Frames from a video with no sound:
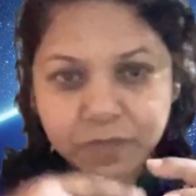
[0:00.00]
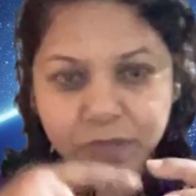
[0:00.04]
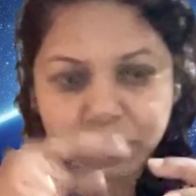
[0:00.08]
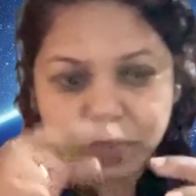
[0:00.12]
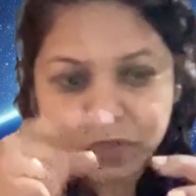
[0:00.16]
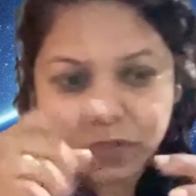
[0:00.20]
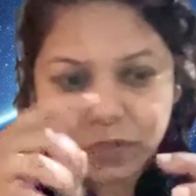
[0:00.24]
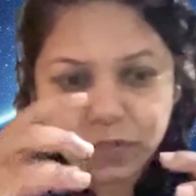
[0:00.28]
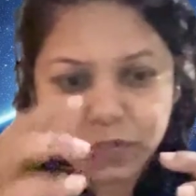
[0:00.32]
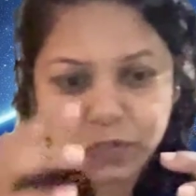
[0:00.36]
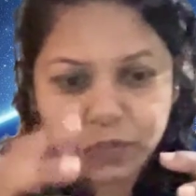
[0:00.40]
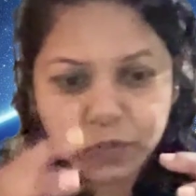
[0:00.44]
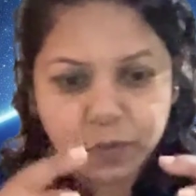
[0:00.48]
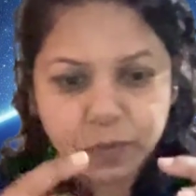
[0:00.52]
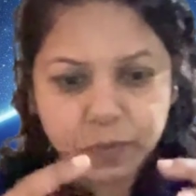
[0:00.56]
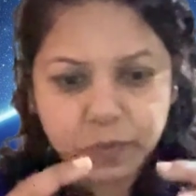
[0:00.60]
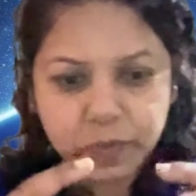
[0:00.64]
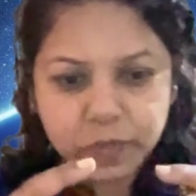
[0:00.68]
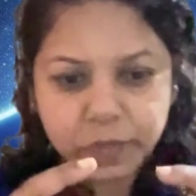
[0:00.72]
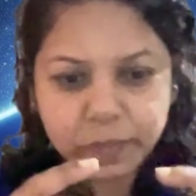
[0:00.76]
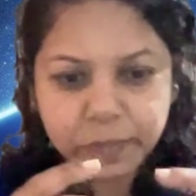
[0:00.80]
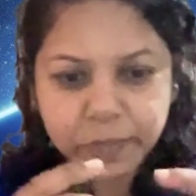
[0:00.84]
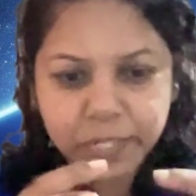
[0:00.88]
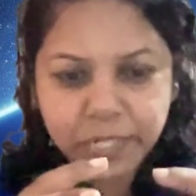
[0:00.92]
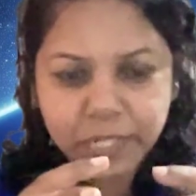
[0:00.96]
So,
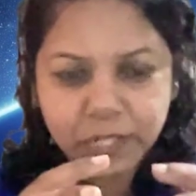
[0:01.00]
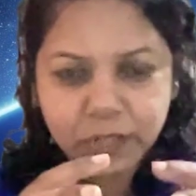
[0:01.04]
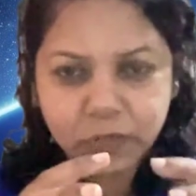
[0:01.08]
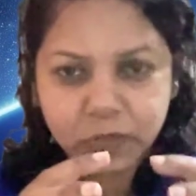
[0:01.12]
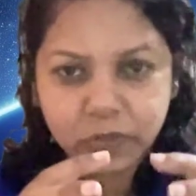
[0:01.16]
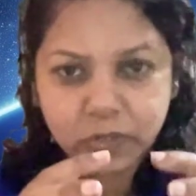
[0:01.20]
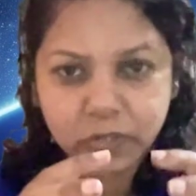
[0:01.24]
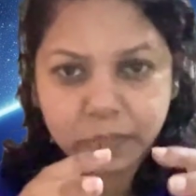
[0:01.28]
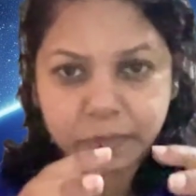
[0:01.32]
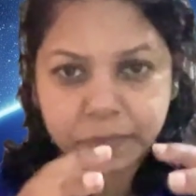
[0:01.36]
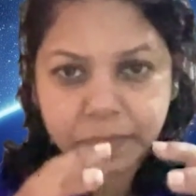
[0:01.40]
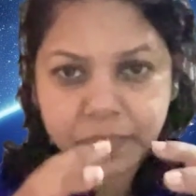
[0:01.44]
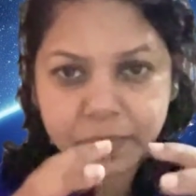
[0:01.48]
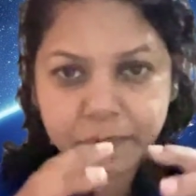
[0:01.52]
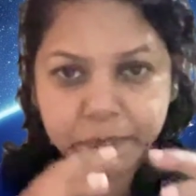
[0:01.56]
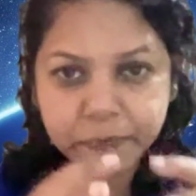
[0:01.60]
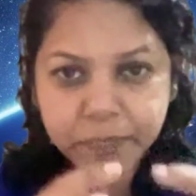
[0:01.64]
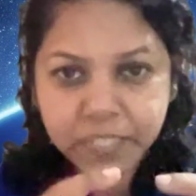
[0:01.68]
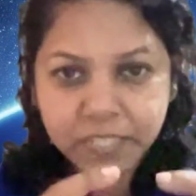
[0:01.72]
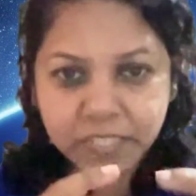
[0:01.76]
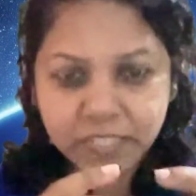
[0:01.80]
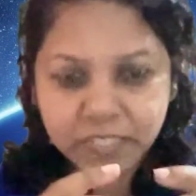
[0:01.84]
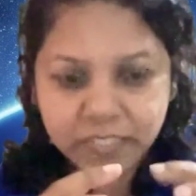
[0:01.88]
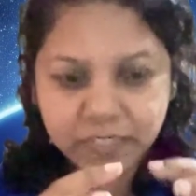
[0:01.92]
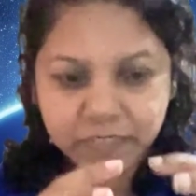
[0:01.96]
depending on our
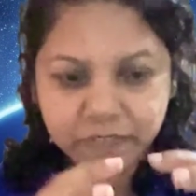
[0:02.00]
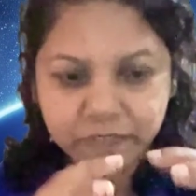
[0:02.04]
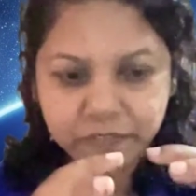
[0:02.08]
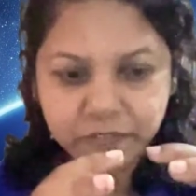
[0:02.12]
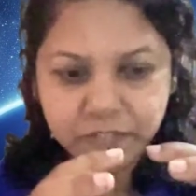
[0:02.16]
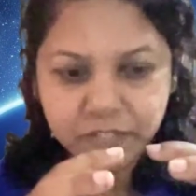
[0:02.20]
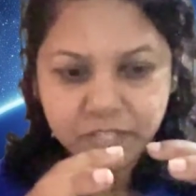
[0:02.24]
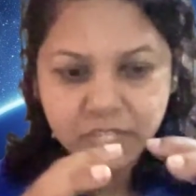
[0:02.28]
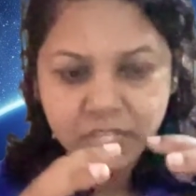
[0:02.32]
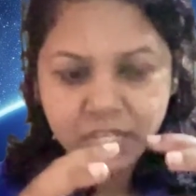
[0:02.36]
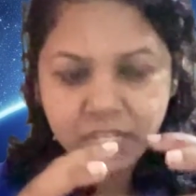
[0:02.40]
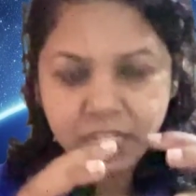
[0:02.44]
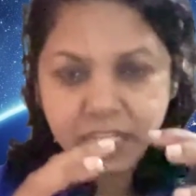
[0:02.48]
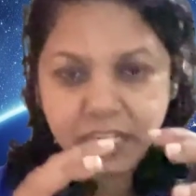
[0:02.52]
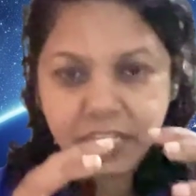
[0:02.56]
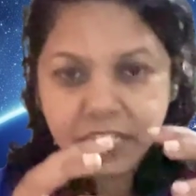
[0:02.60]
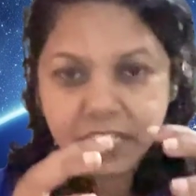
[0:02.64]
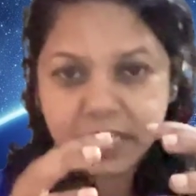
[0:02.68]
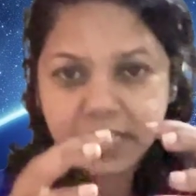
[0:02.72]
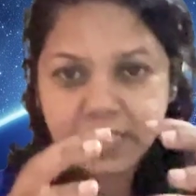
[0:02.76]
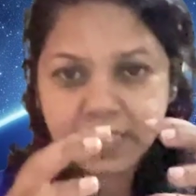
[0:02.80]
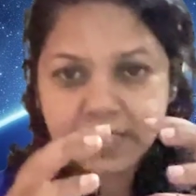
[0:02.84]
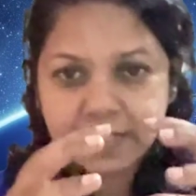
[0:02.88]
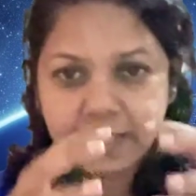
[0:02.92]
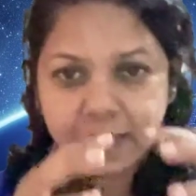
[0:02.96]
perspective,
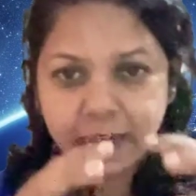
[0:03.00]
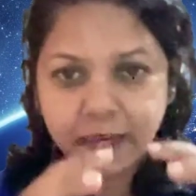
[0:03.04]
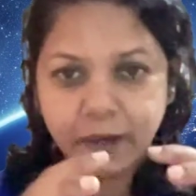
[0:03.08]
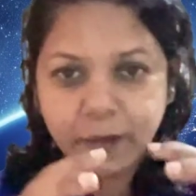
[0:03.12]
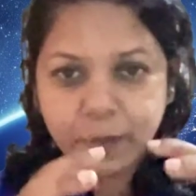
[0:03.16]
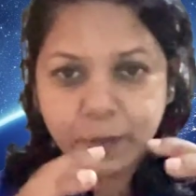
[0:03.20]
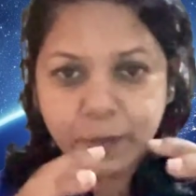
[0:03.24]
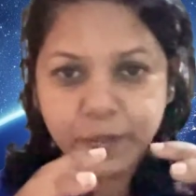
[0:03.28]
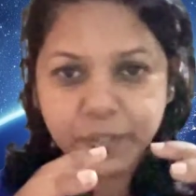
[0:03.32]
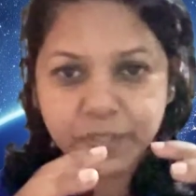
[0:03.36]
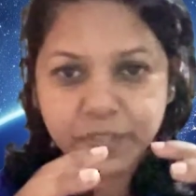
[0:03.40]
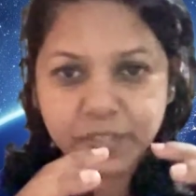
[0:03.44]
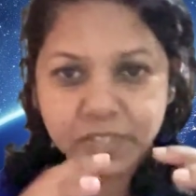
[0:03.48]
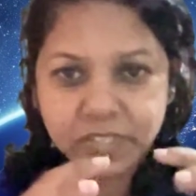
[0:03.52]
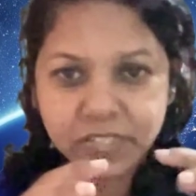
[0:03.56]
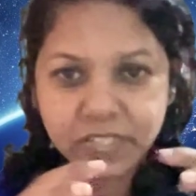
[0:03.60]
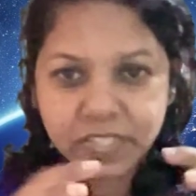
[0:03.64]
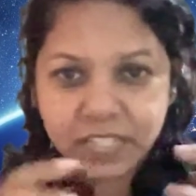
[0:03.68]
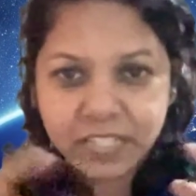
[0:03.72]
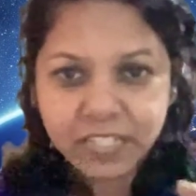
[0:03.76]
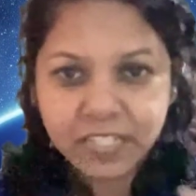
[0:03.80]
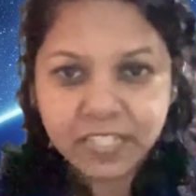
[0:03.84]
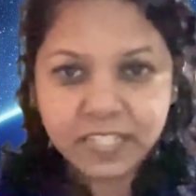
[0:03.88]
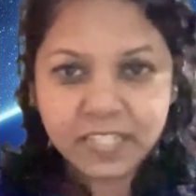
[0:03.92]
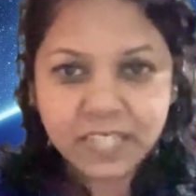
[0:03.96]
is how we are
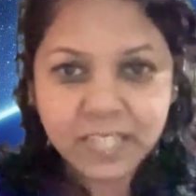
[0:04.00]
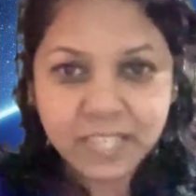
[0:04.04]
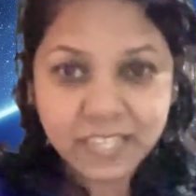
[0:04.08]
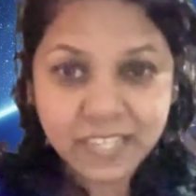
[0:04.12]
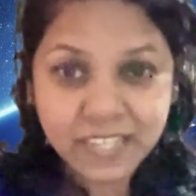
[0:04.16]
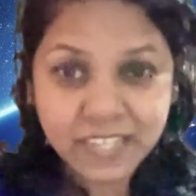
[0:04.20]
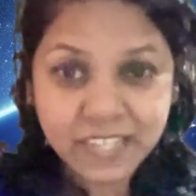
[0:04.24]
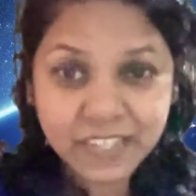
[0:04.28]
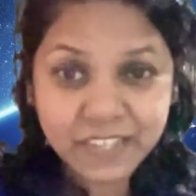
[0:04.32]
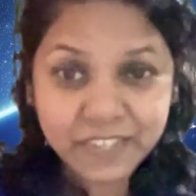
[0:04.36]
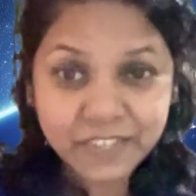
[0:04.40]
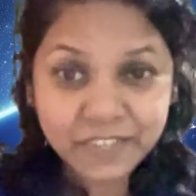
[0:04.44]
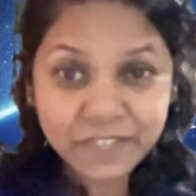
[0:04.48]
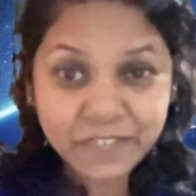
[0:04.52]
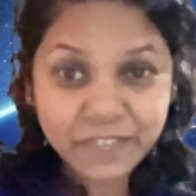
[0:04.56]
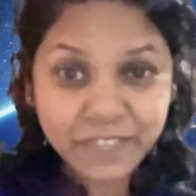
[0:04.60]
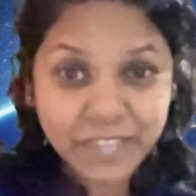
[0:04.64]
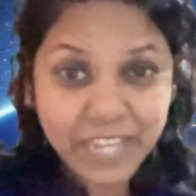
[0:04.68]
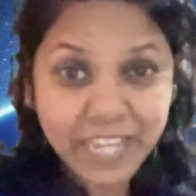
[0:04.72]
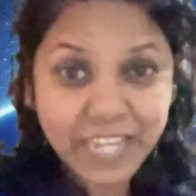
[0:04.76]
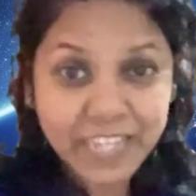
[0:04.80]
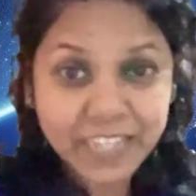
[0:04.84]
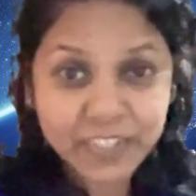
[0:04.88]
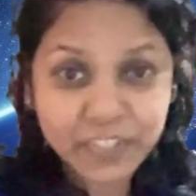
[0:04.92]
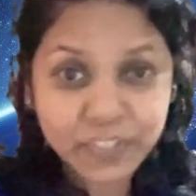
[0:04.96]
seeing
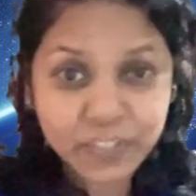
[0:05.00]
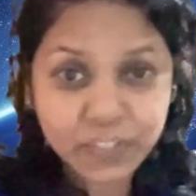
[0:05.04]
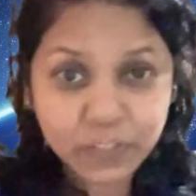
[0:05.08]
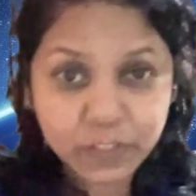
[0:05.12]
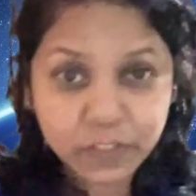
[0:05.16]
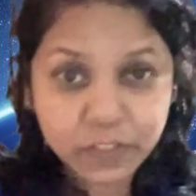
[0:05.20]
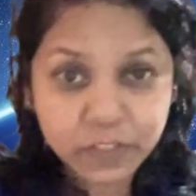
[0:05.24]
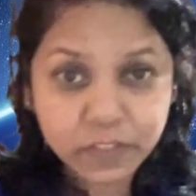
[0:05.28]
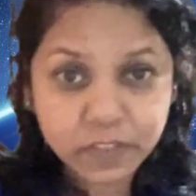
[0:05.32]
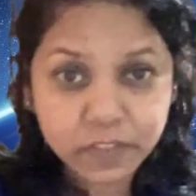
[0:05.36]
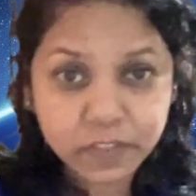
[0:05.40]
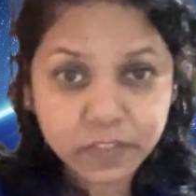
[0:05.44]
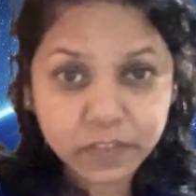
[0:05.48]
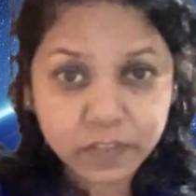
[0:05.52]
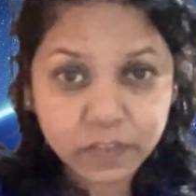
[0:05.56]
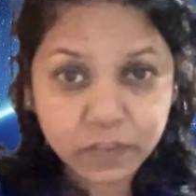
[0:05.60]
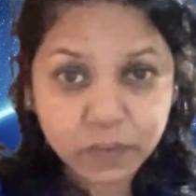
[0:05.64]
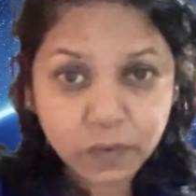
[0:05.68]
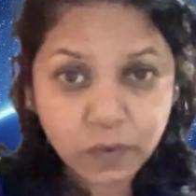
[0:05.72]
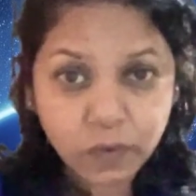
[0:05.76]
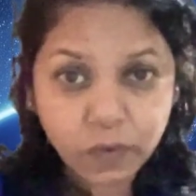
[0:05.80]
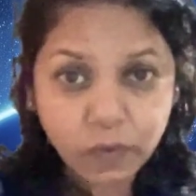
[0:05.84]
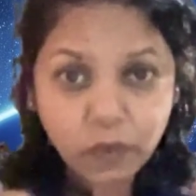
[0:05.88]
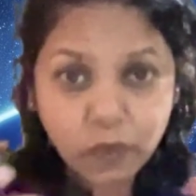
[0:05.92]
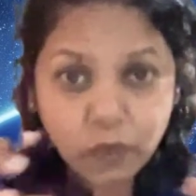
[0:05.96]
flat Earth
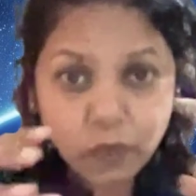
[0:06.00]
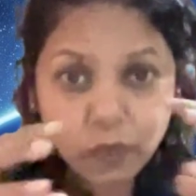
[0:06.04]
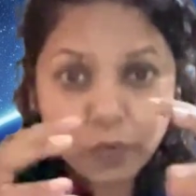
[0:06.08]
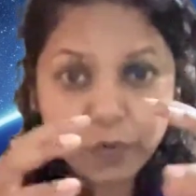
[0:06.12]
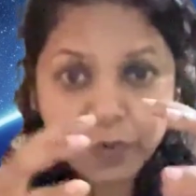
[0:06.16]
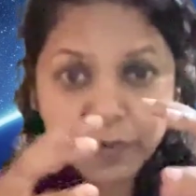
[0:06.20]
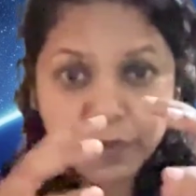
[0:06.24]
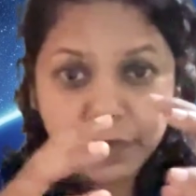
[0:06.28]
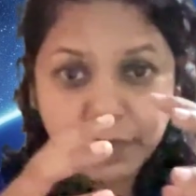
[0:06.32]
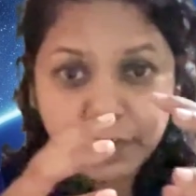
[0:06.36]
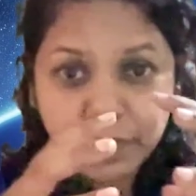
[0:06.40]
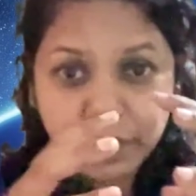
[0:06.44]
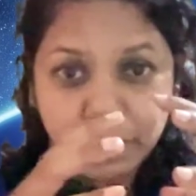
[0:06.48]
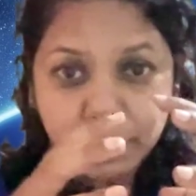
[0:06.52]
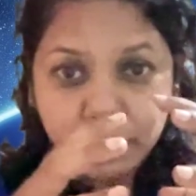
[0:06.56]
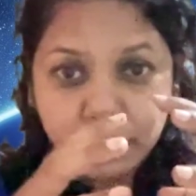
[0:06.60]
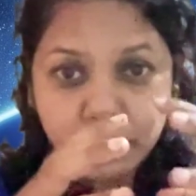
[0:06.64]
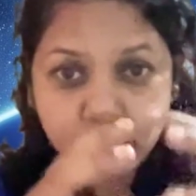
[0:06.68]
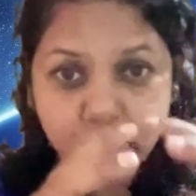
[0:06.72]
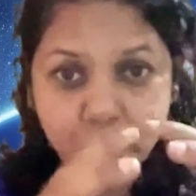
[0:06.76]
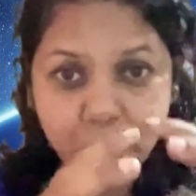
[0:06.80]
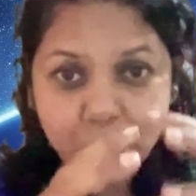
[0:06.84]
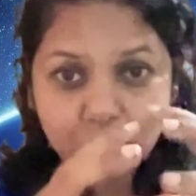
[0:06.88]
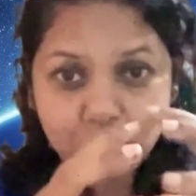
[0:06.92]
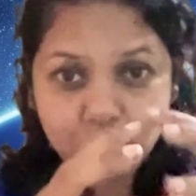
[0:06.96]
or
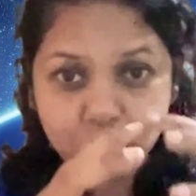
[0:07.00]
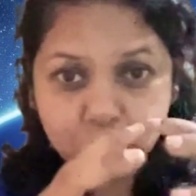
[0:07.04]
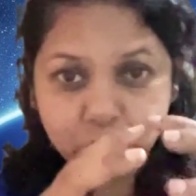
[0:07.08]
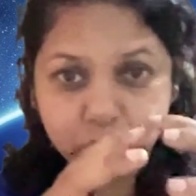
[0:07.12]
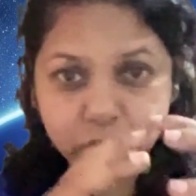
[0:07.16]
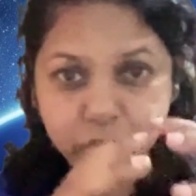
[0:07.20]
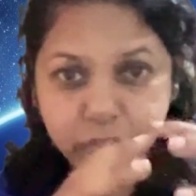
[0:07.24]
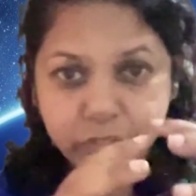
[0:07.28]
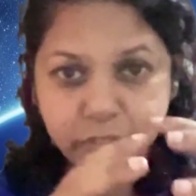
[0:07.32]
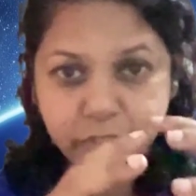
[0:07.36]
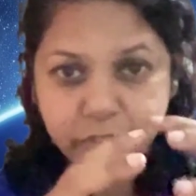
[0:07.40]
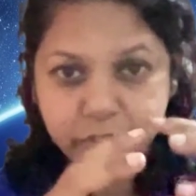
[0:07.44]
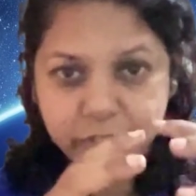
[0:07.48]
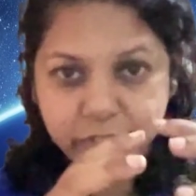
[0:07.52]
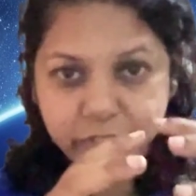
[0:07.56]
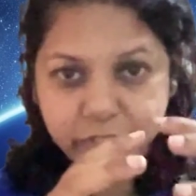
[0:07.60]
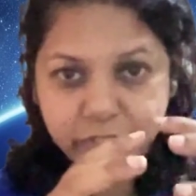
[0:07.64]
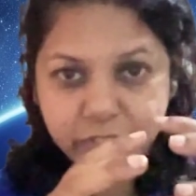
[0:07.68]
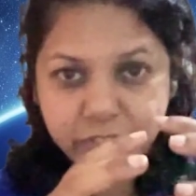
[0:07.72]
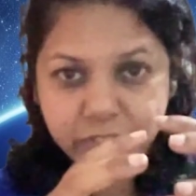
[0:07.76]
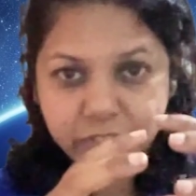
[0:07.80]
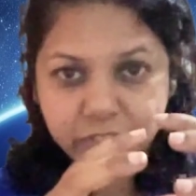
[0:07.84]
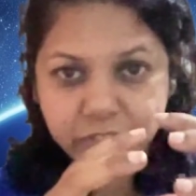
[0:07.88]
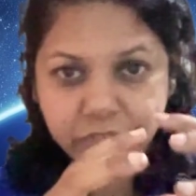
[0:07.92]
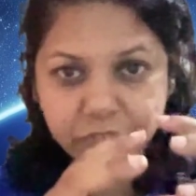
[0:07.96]
round
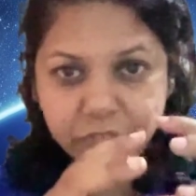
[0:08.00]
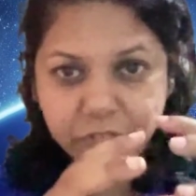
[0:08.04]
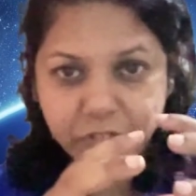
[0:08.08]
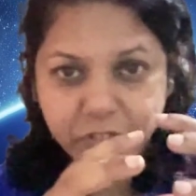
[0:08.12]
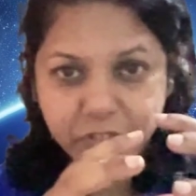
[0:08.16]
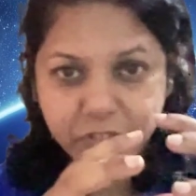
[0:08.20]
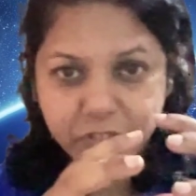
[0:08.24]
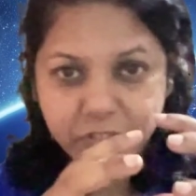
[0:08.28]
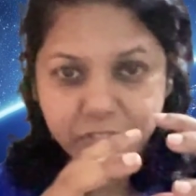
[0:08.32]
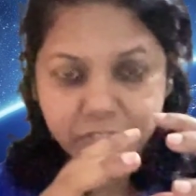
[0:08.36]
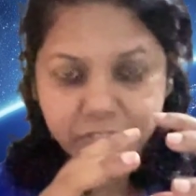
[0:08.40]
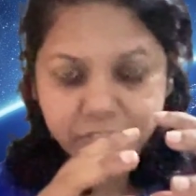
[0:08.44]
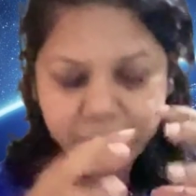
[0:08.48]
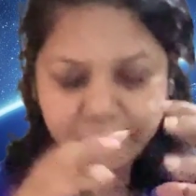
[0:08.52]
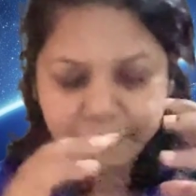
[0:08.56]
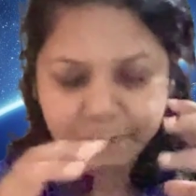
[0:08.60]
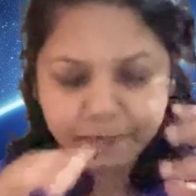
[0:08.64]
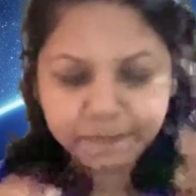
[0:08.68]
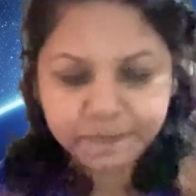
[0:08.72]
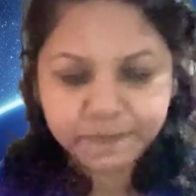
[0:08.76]
Earth, spherical Earth.